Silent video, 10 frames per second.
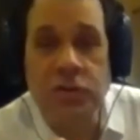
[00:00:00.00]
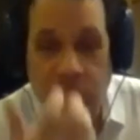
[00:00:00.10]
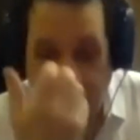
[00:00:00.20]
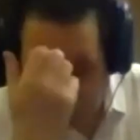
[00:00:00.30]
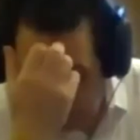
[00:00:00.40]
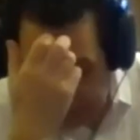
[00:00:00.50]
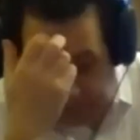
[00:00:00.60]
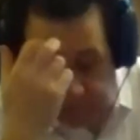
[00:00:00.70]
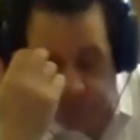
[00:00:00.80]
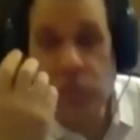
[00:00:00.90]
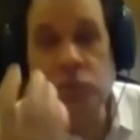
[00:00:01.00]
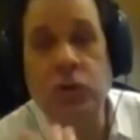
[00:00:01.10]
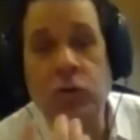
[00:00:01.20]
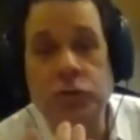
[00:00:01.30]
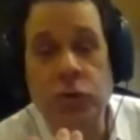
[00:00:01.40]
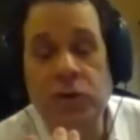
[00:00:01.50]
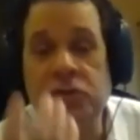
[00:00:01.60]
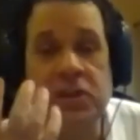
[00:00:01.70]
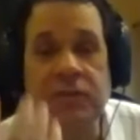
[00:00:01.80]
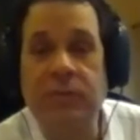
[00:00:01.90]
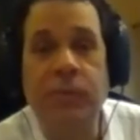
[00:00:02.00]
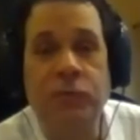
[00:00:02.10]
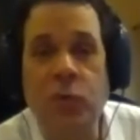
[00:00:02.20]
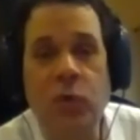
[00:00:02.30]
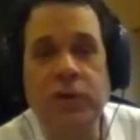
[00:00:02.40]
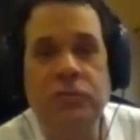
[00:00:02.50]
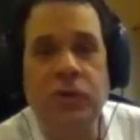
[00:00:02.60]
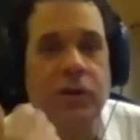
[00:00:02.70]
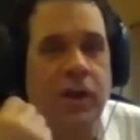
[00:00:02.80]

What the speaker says: You have to make these musical choices even before you talk.